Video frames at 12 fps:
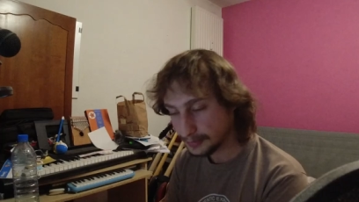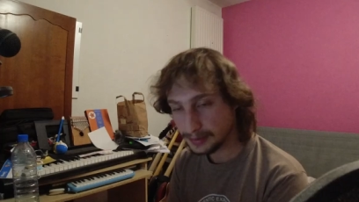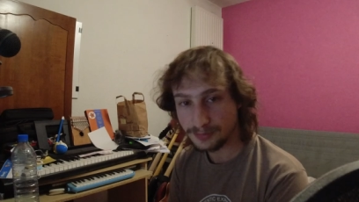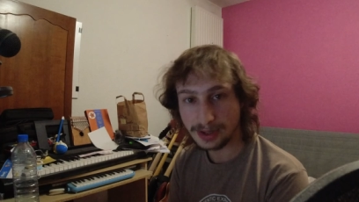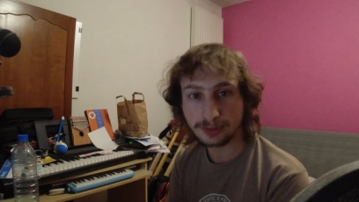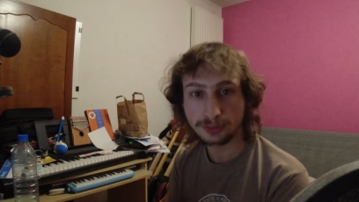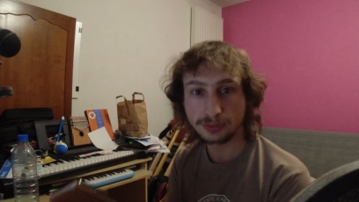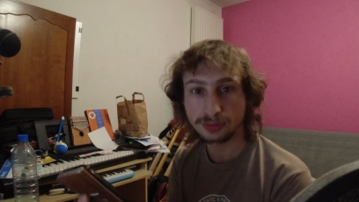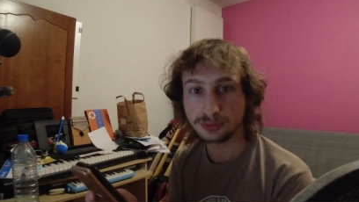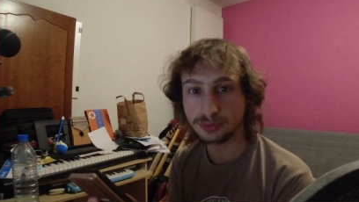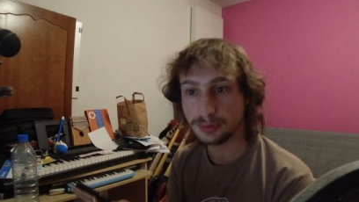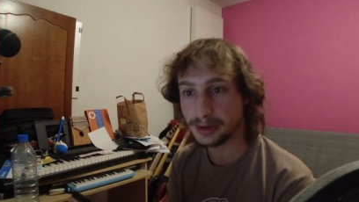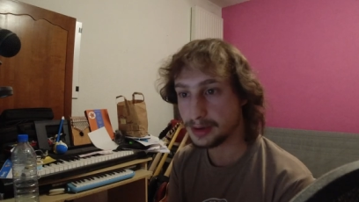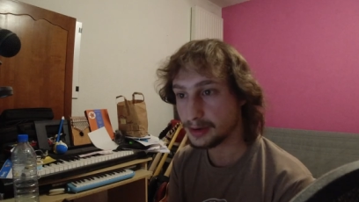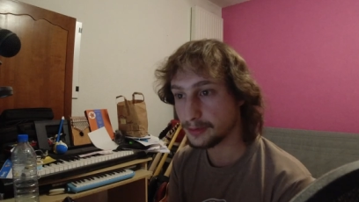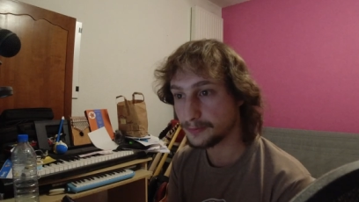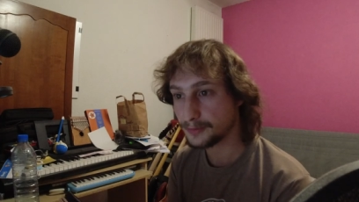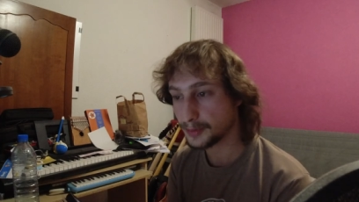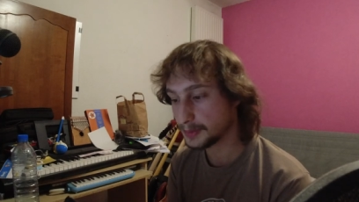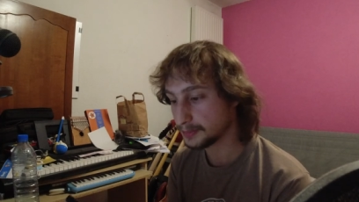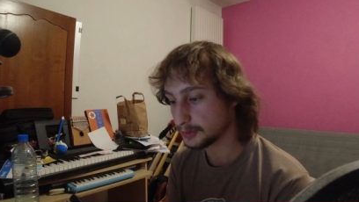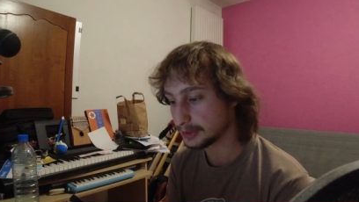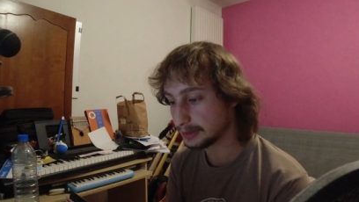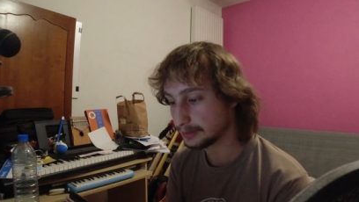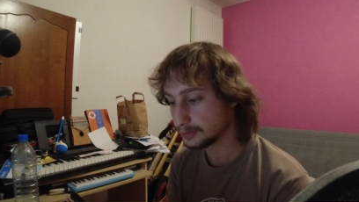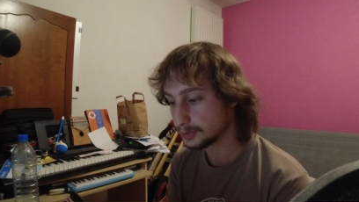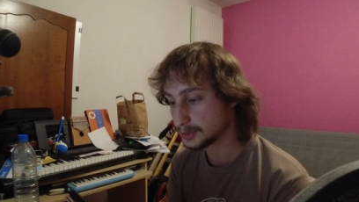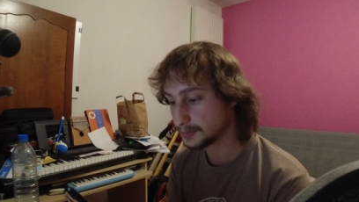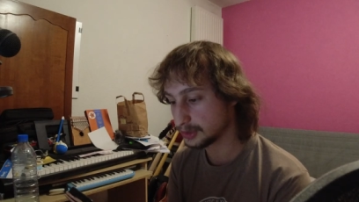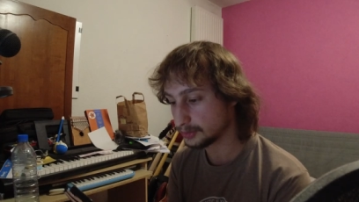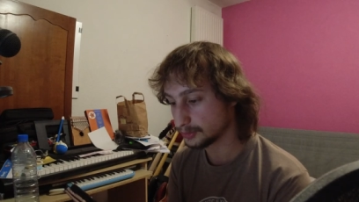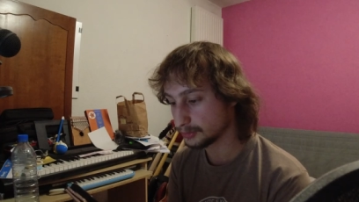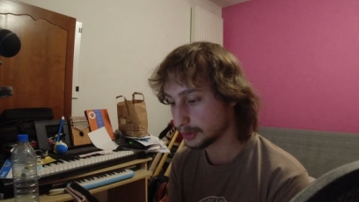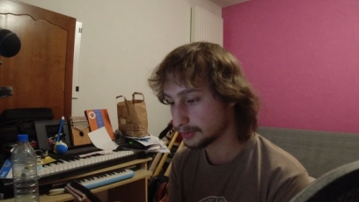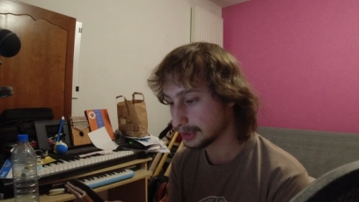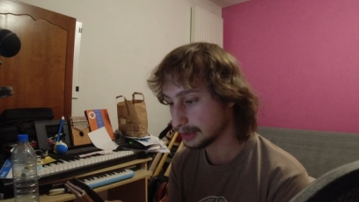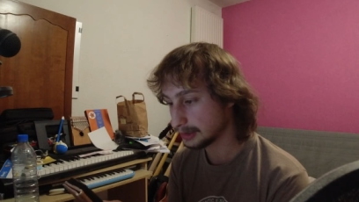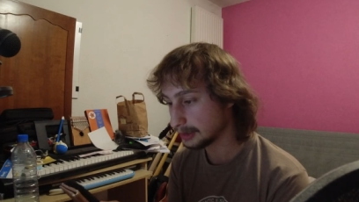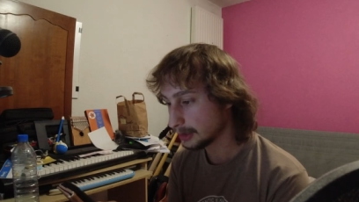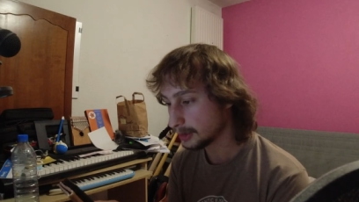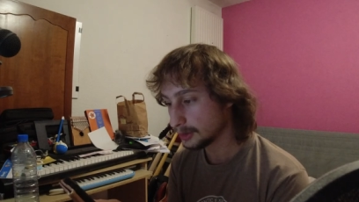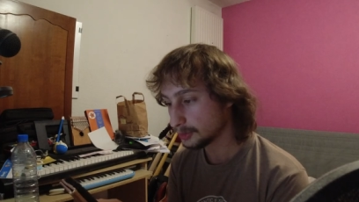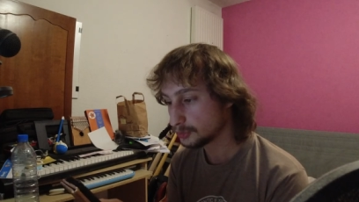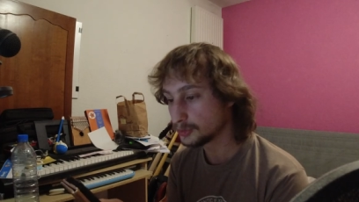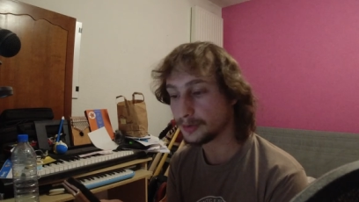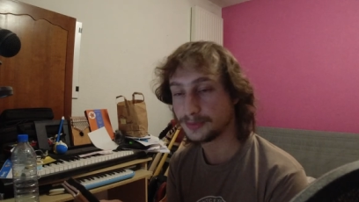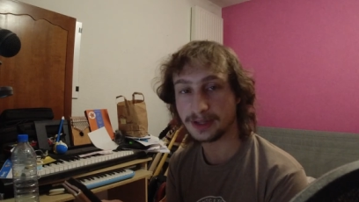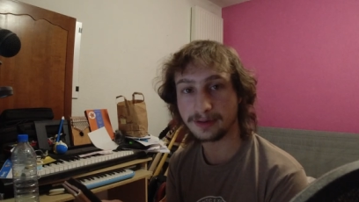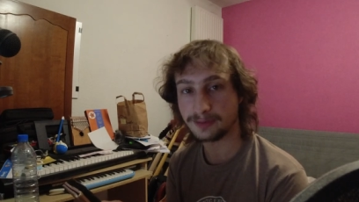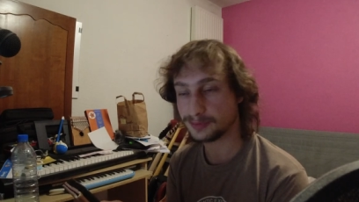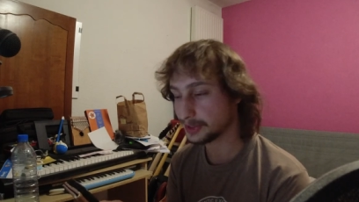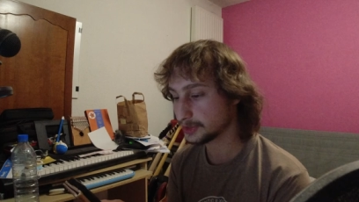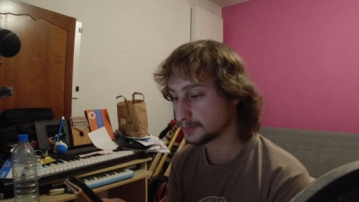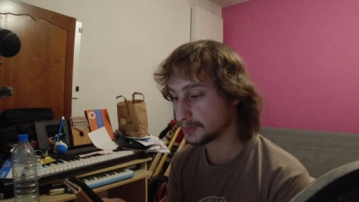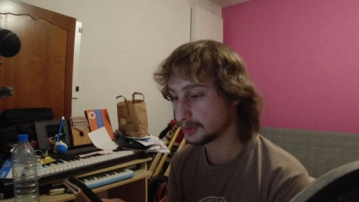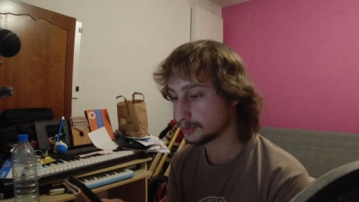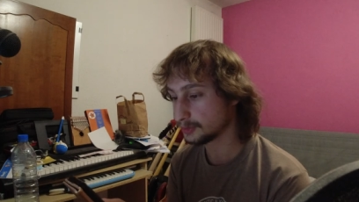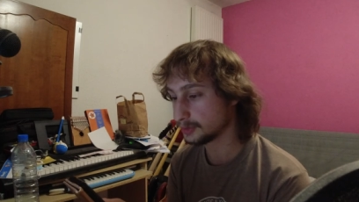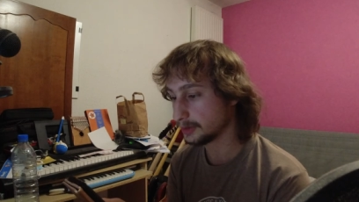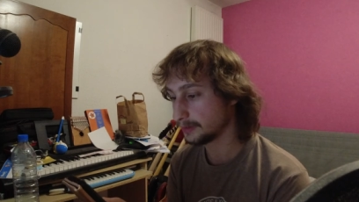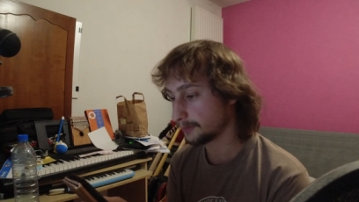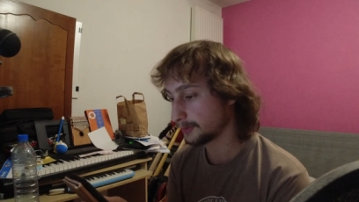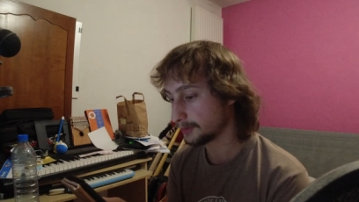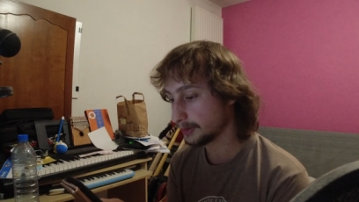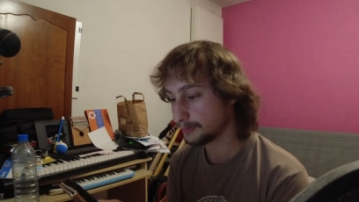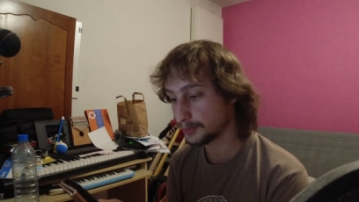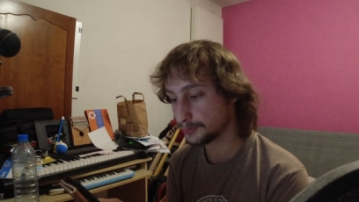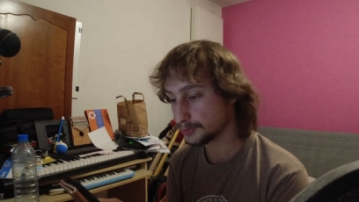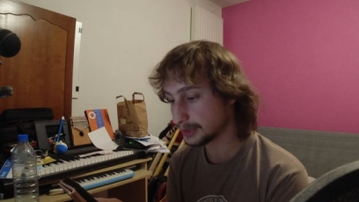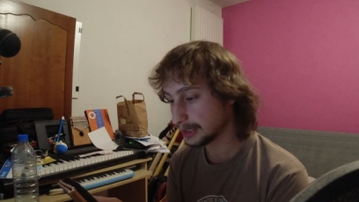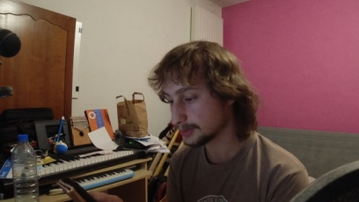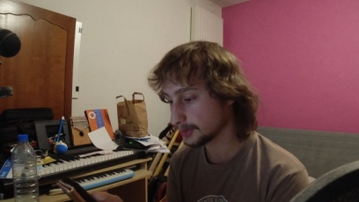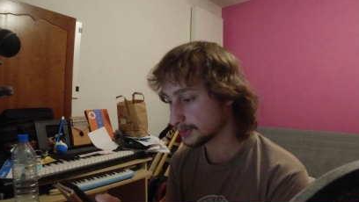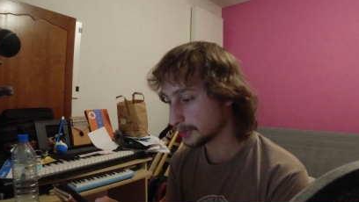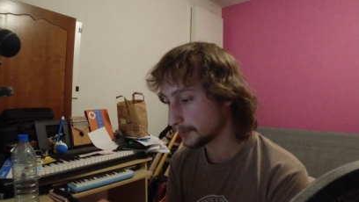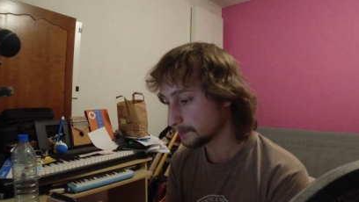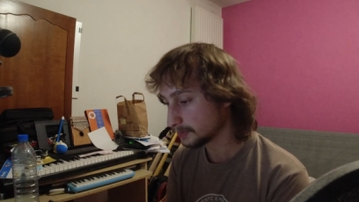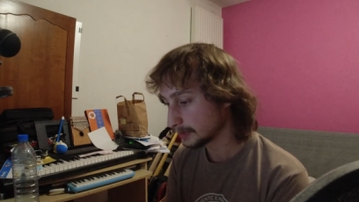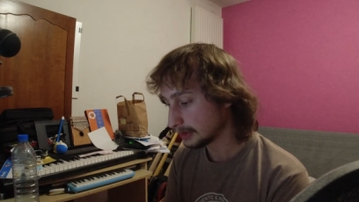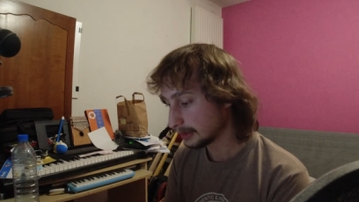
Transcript: I've, I've like three or four people that I speak to regularly. Two of them that I speak every every few days or so.